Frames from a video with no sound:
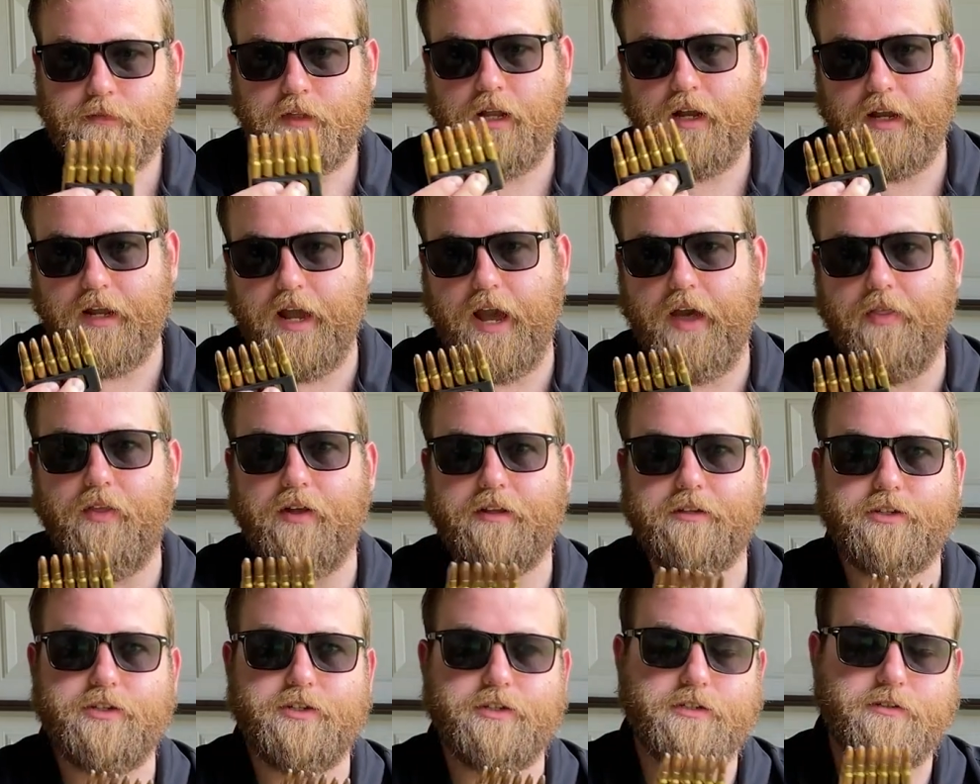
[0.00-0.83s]
Again,
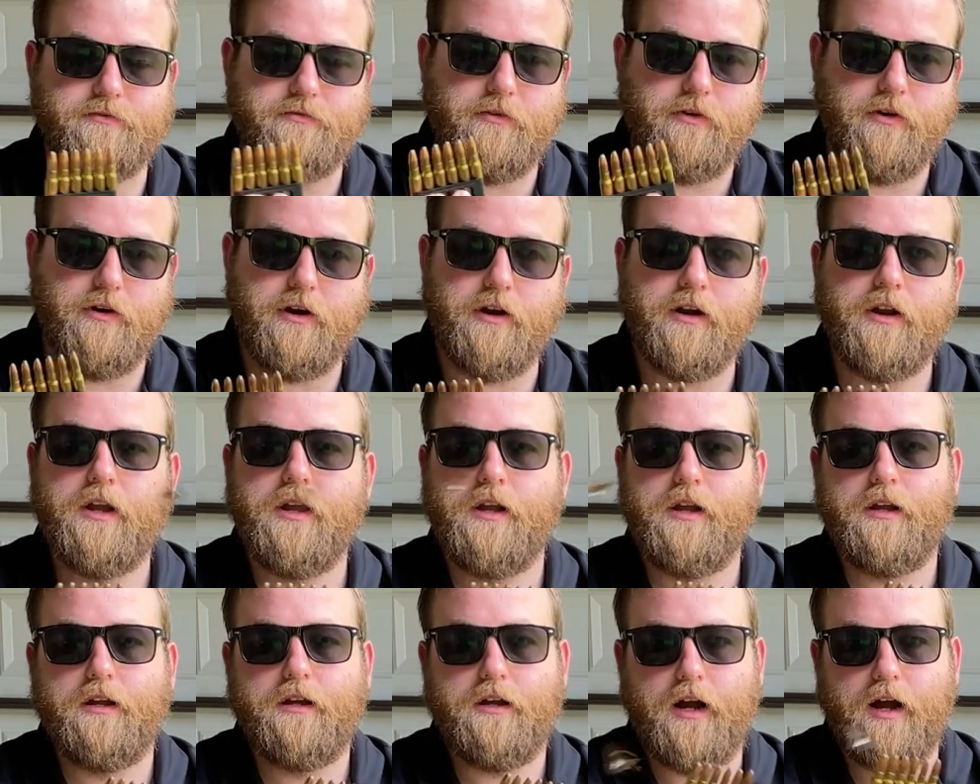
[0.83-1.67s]
that's just for
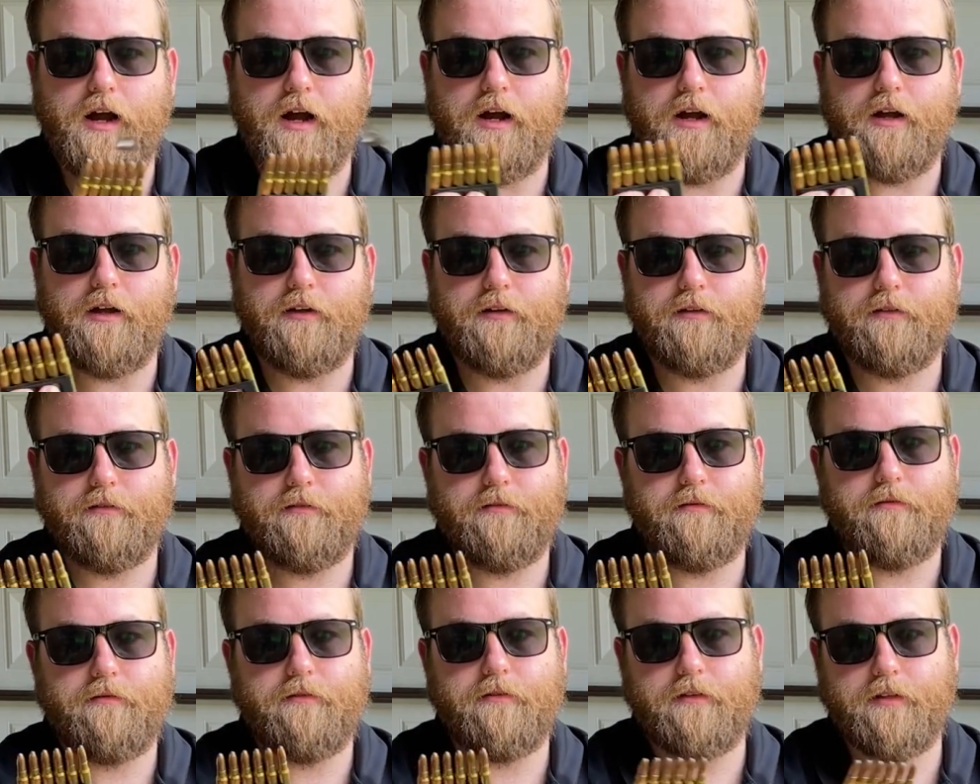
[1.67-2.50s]

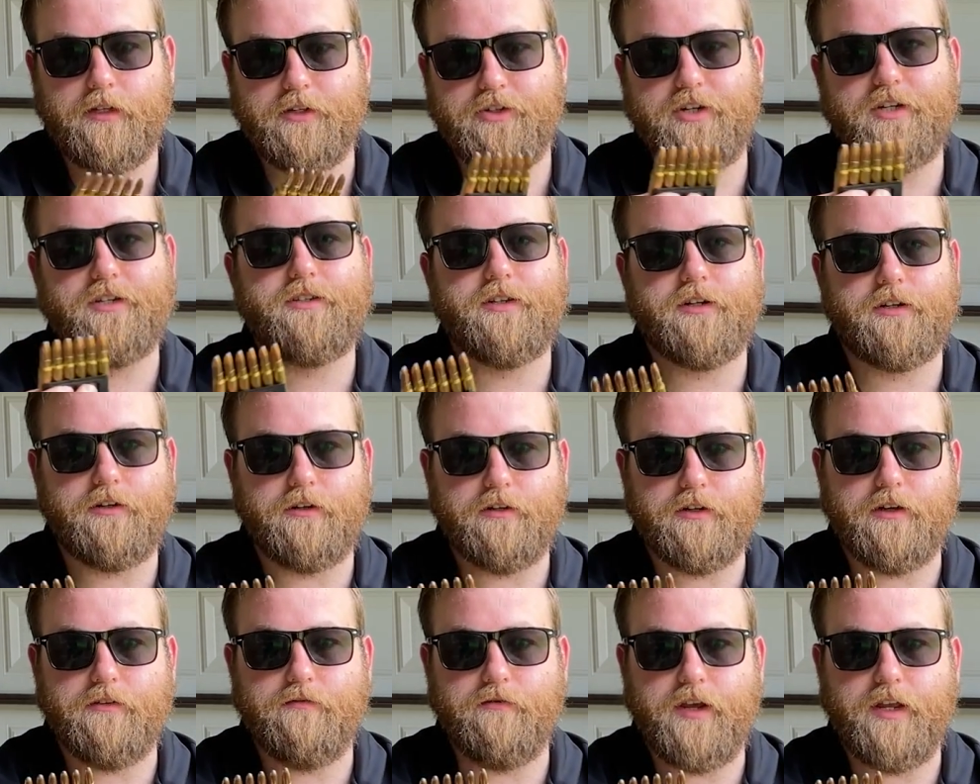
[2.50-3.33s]

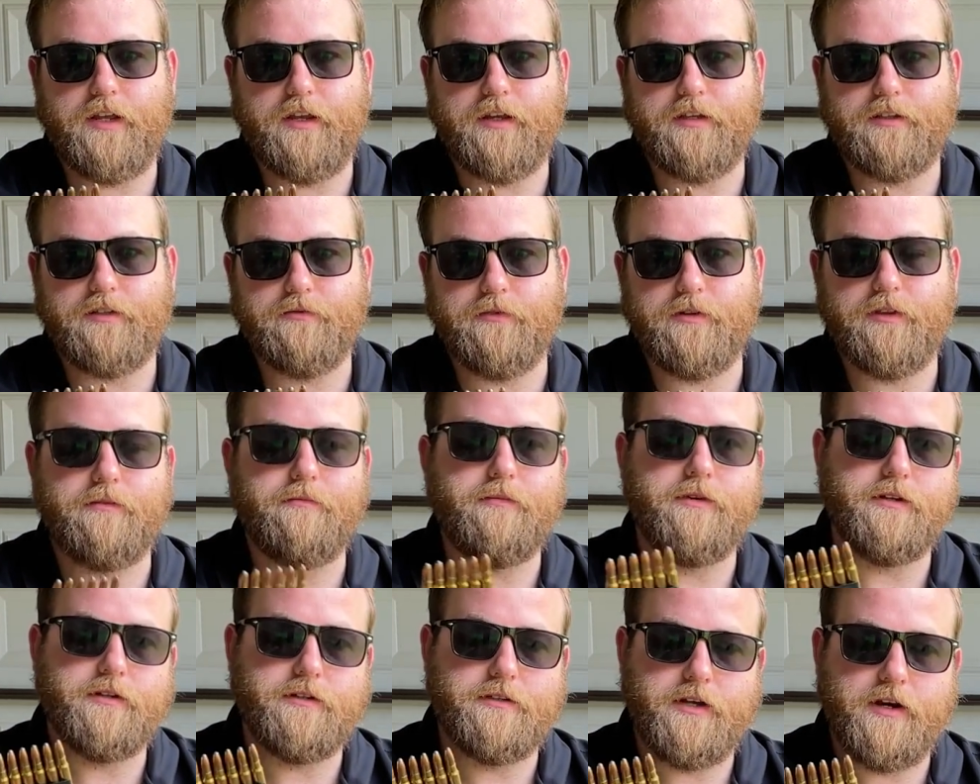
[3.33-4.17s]
logistical convenience when the
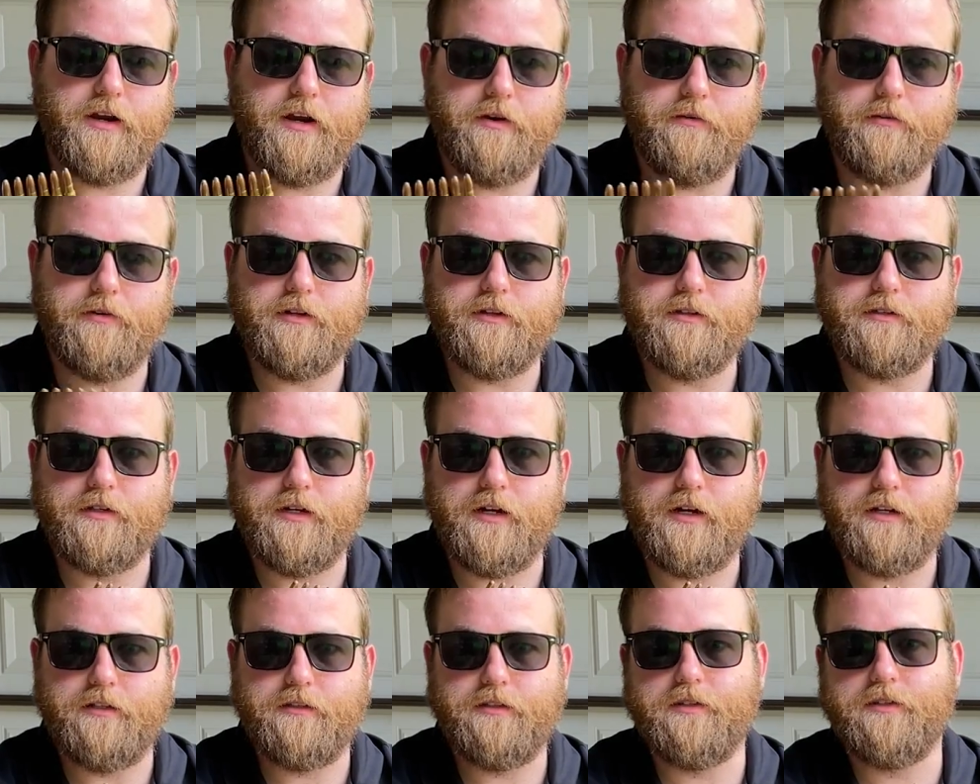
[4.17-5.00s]
military was
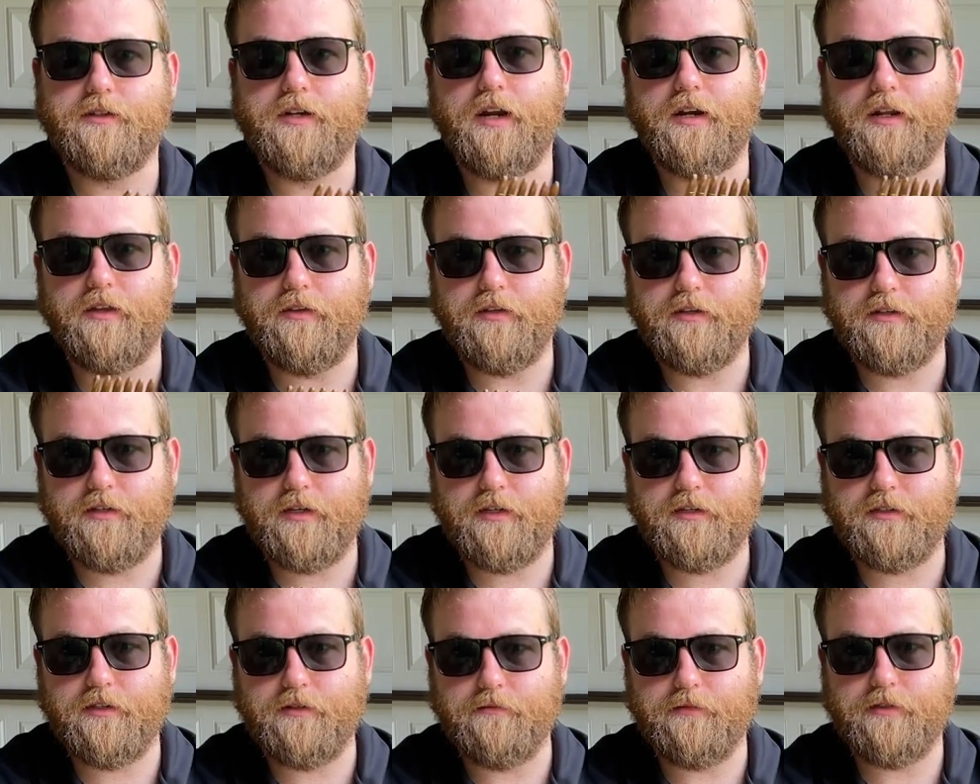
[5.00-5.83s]
designing these
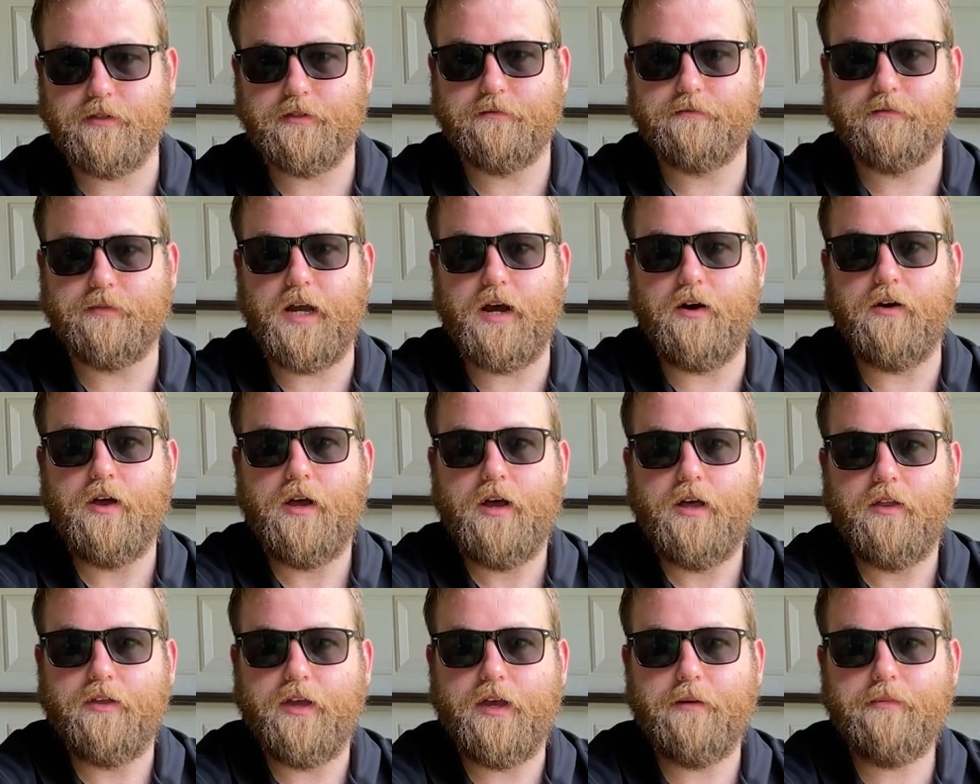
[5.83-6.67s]
systems. Now,
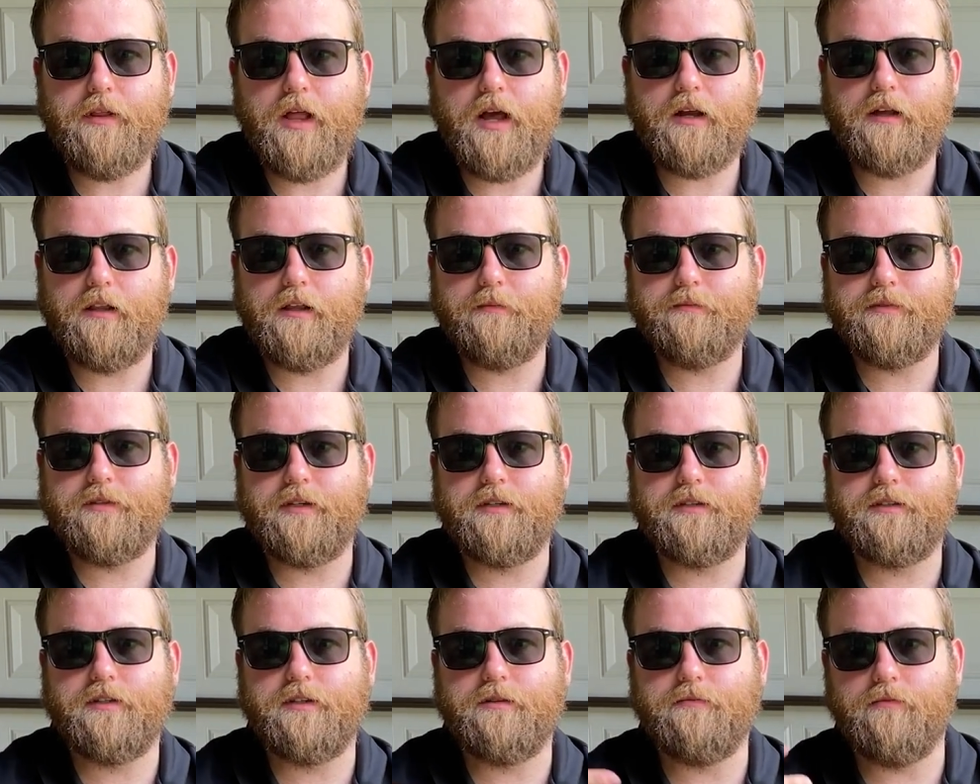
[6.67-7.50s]
the Enbloc clip
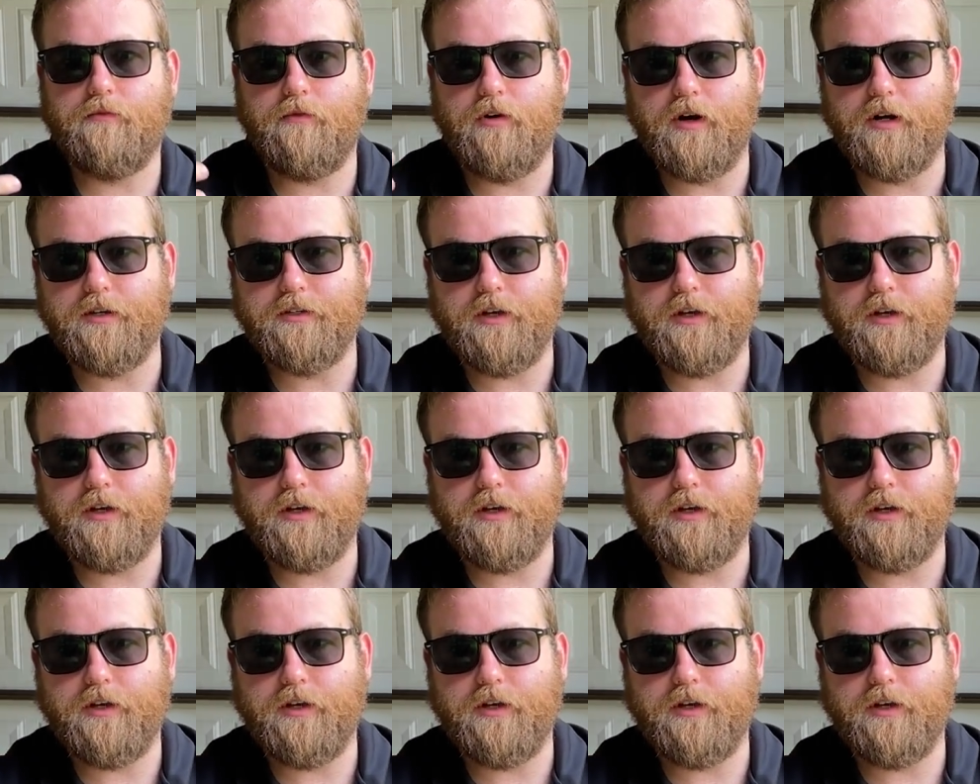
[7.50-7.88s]
system was